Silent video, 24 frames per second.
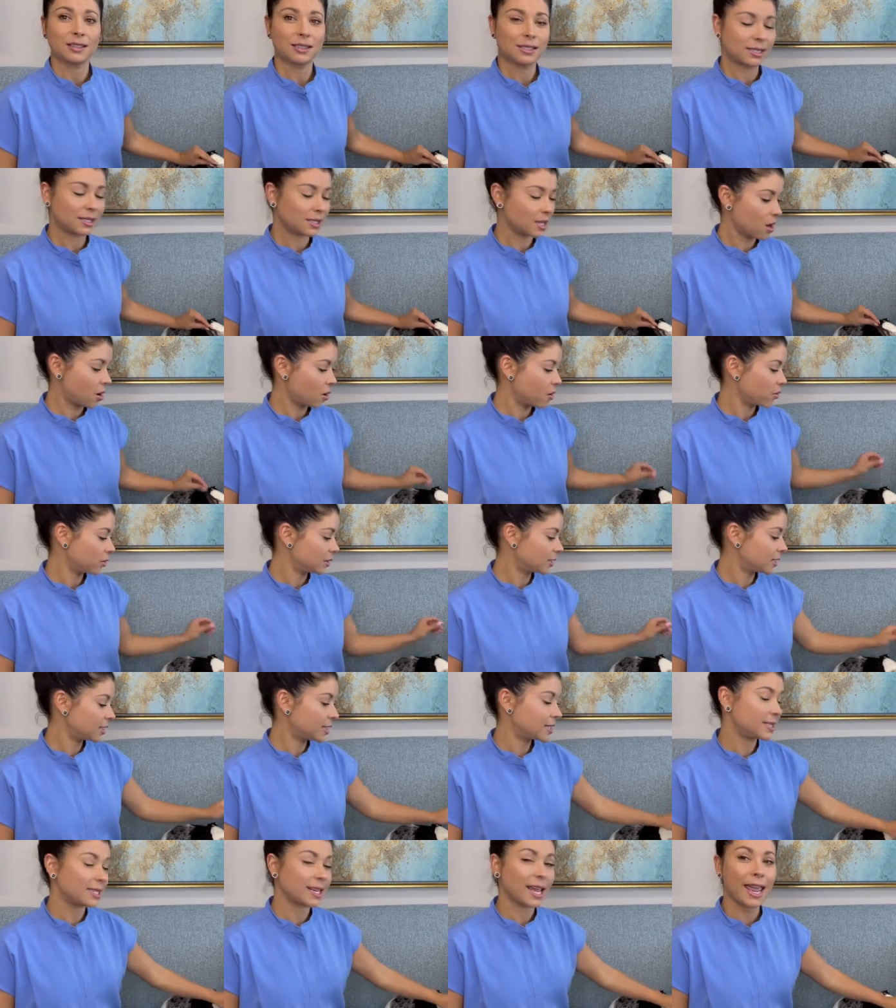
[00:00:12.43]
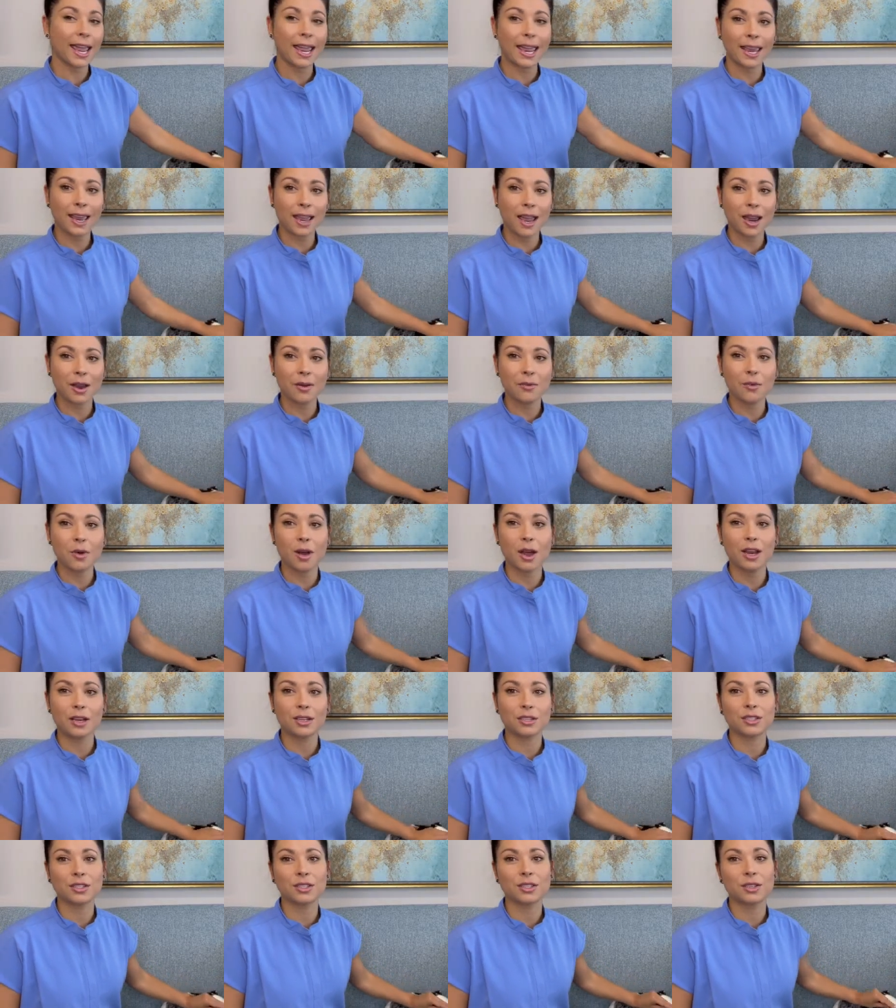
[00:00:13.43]
So today I
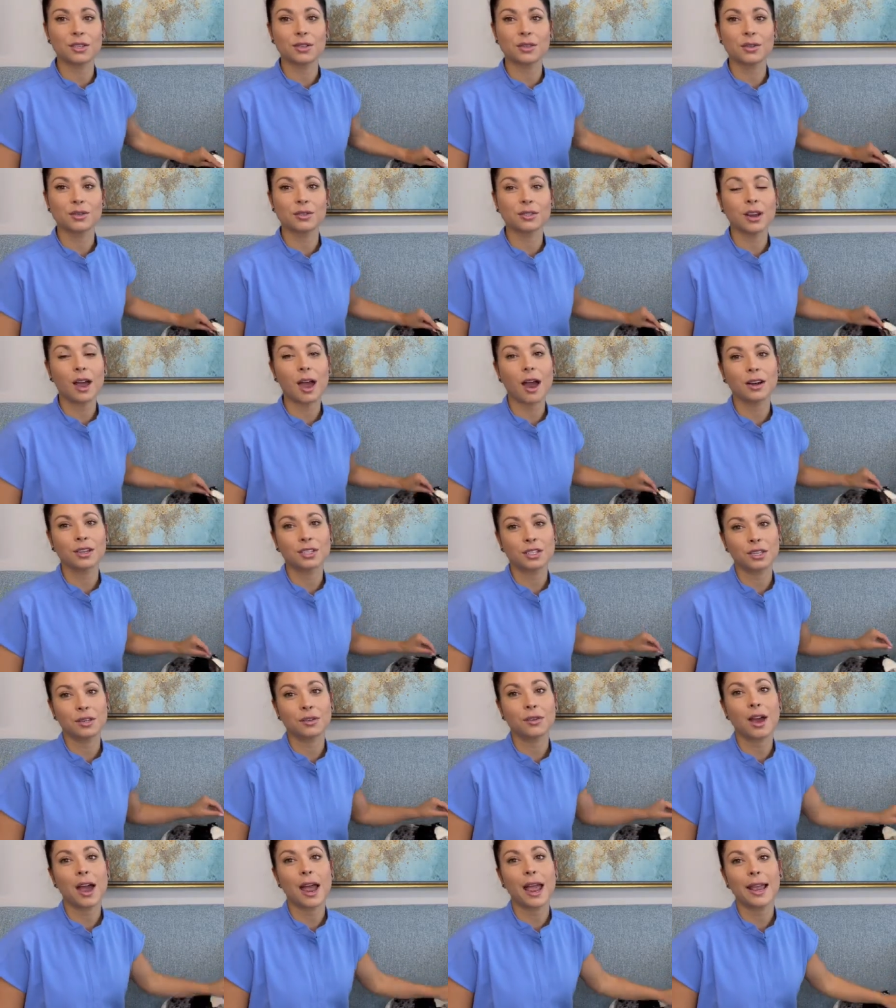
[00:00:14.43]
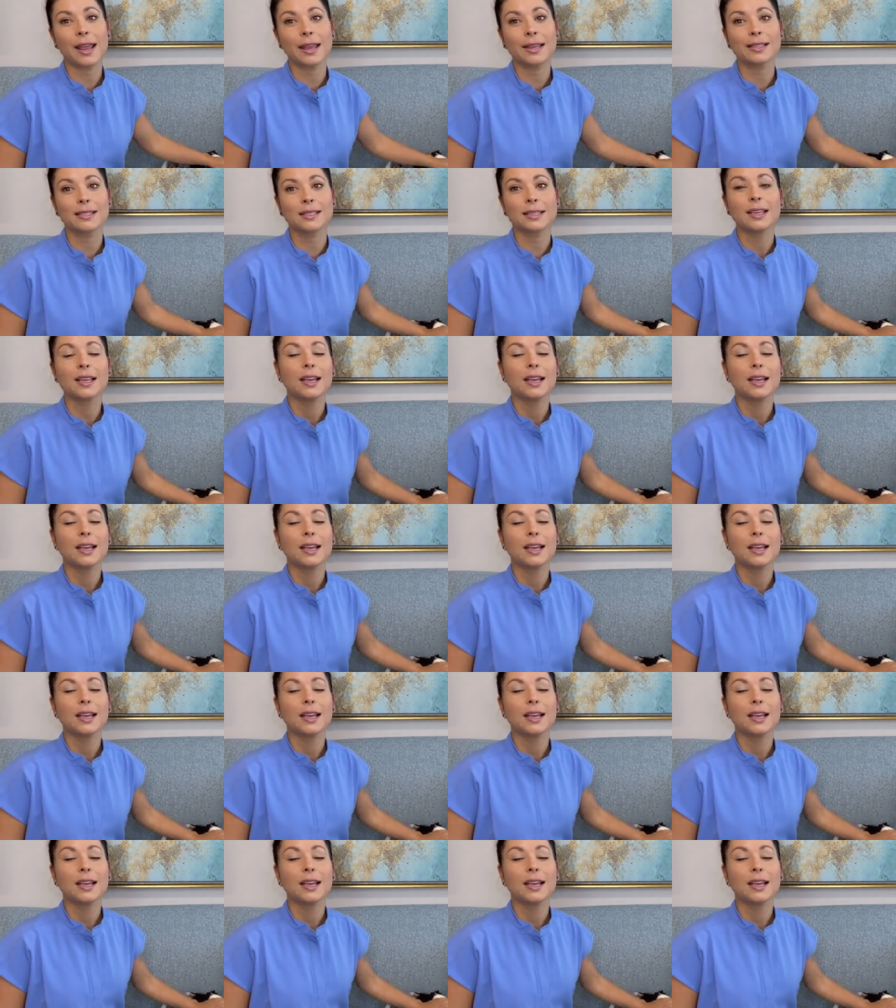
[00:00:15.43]
want to talk to you guys